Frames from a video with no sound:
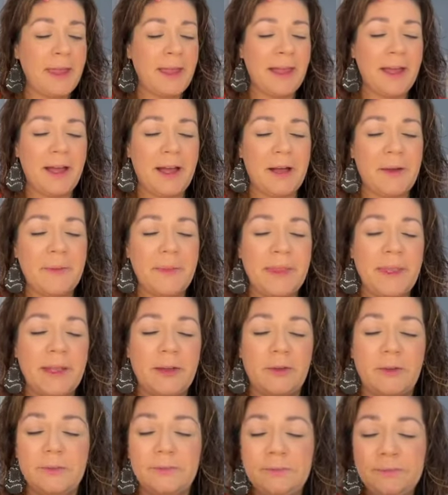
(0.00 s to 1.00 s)
The
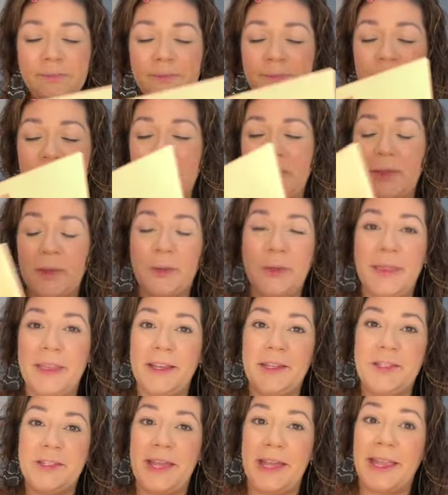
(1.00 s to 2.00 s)
the only
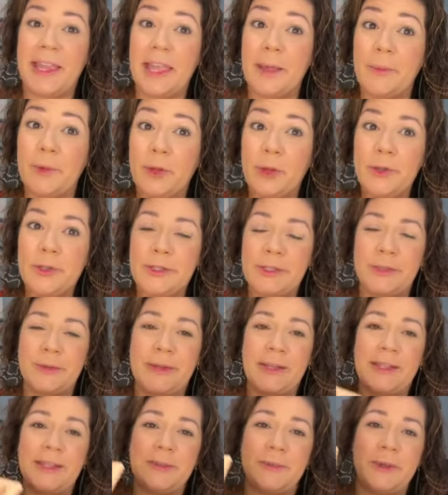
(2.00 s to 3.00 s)
thing that came close to
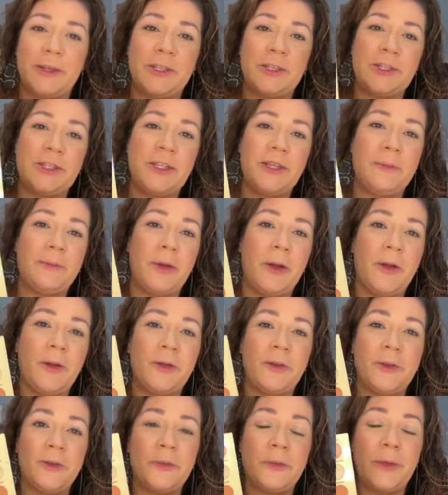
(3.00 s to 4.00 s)
it is when she
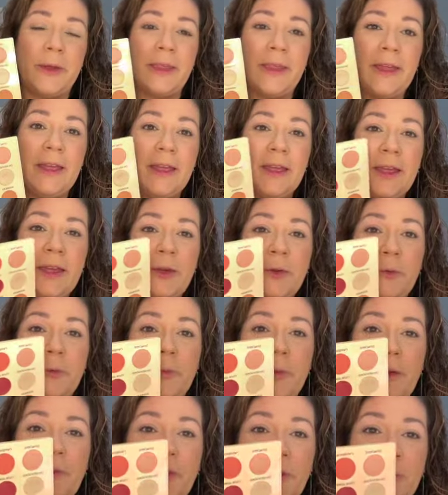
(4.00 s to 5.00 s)
partnered with
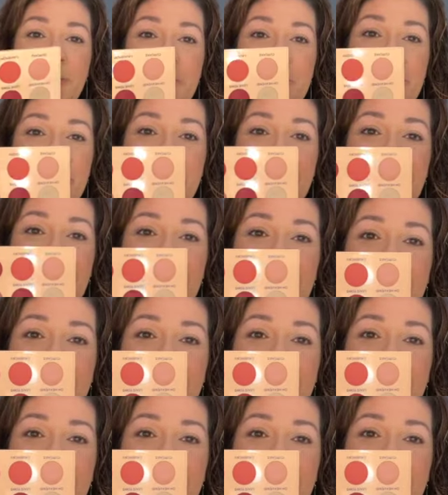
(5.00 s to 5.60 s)
Revolution